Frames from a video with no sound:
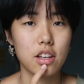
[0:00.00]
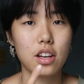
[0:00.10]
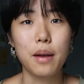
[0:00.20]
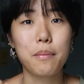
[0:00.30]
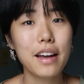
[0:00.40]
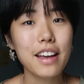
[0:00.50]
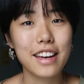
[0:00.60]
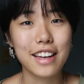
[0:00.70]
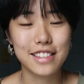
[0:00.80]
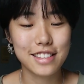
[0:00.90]
okay, my
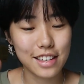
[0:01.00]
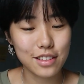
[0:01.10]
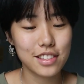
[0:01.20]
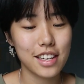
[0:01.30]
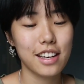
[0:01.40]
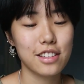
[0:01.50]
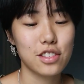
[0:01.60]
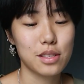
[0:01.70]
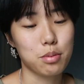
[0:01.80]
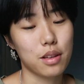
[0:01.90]
niece is outside and
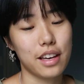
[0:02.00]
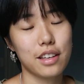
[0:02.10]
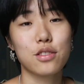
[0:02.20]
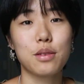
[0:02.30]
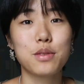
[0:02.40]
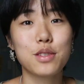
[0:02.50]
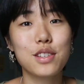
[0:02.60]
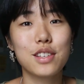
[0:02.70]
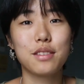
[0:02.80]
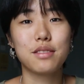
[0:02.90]
she's playing, so I'm just
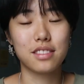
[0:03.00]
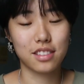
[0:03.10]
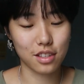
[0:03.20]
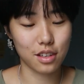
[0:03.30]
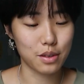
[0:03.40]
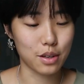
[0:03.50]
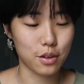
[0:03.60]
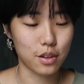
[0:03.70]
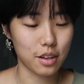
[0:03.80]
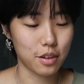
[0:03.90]
gonna start
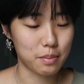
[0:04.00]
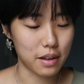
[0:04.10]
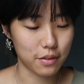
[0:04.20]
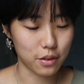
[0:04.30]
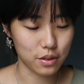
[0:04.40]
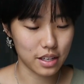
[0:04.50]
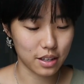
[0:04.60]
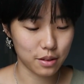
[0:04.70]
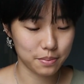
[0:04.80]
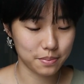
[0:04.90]
recording on my phone now.